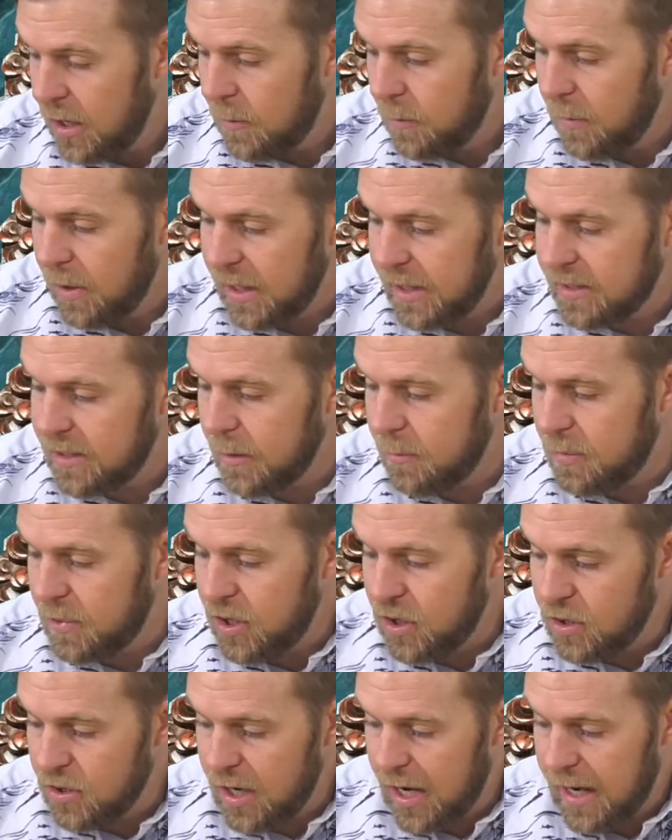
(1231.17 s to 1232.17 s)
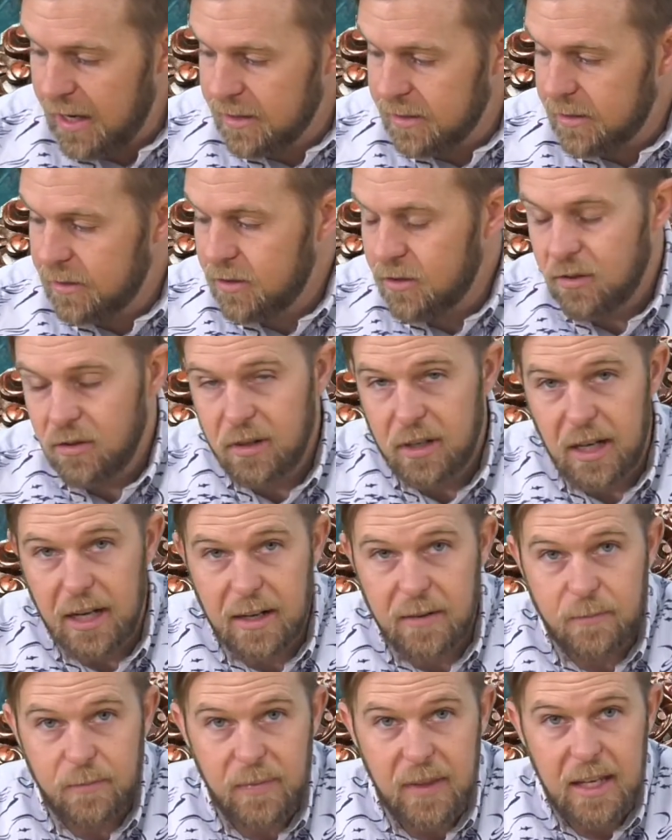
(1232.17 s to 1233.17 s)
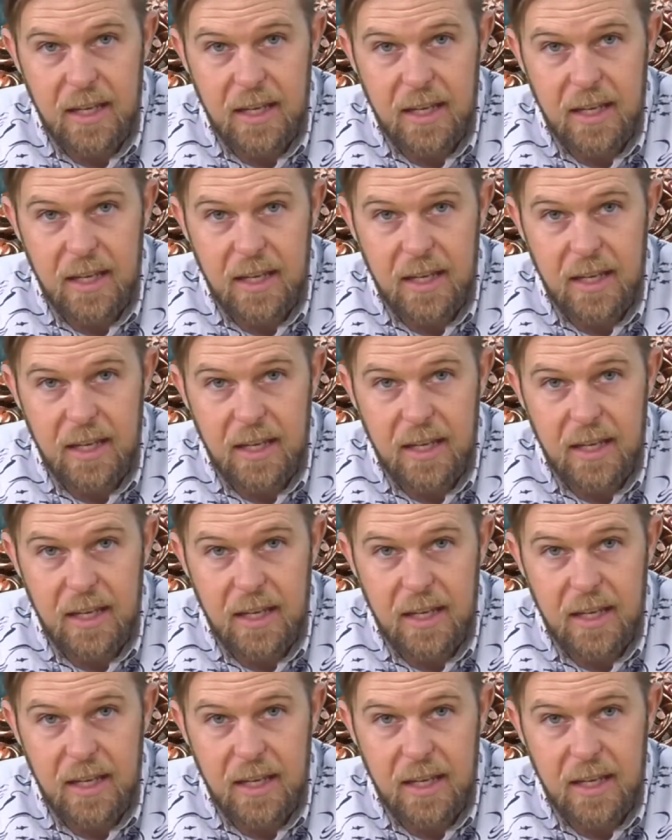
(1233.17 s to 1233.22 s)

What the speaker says: But it's up to you guys, okay?